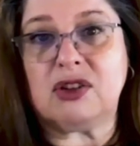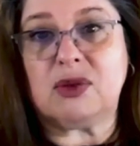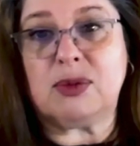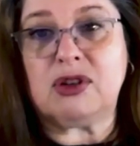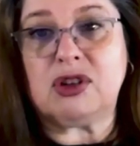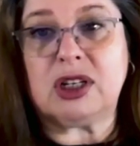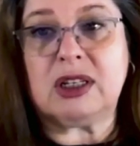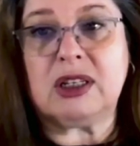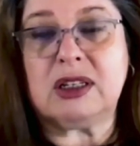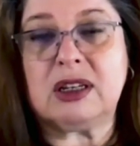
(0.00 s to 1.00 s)

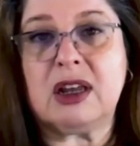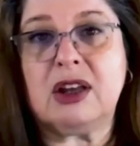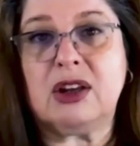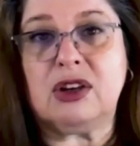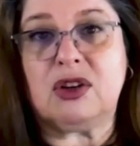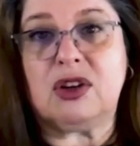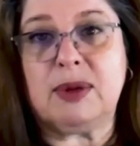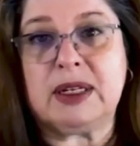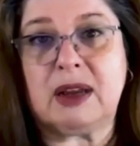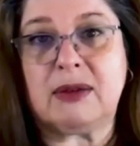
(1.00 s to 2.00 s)
contributions, you
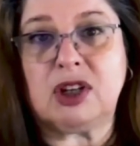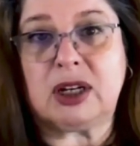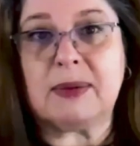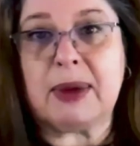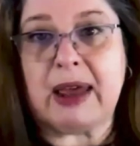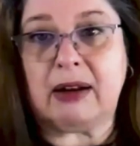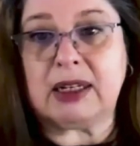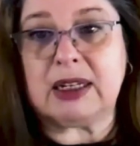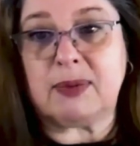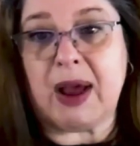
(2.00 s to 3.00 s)
could be subject to
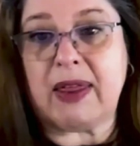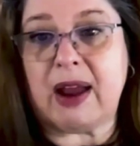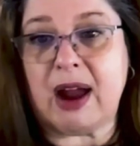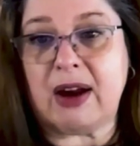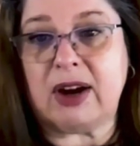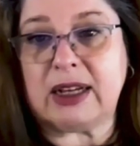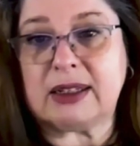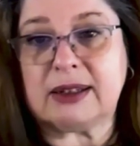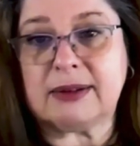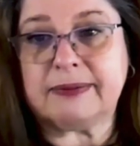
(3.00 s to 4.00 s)
penalties by the
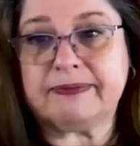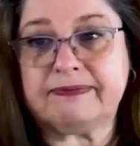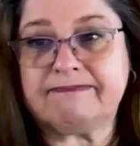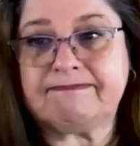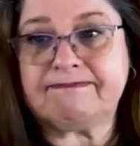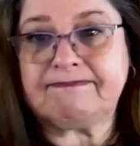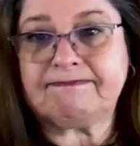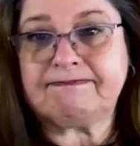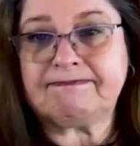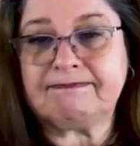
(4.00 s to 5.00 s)
IRS.
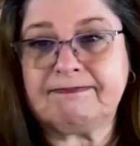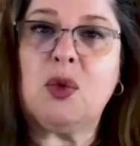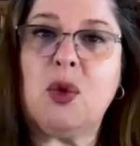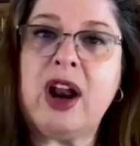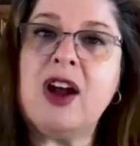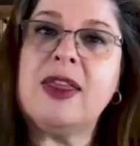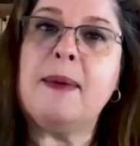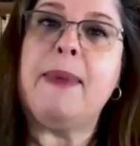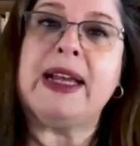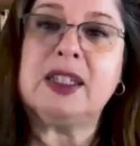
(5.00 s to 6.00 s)
So what are
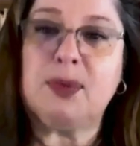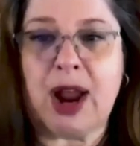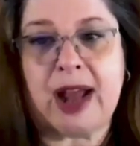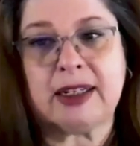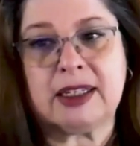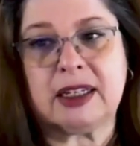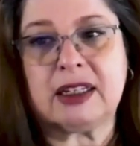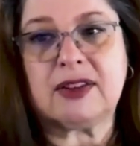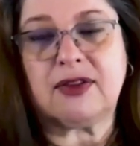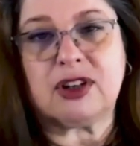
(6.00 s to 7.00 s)
the best
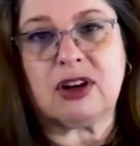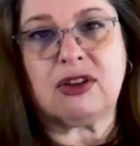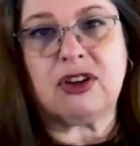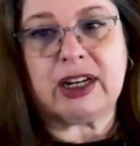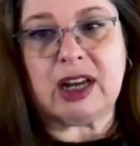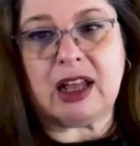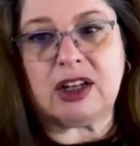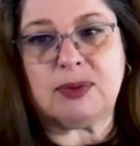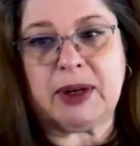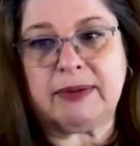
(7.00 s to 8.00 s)
practices for donor
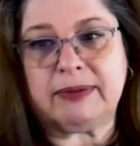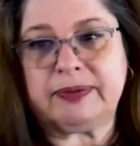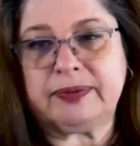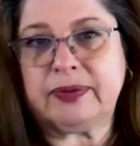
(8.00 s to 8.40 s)
acknowledgement?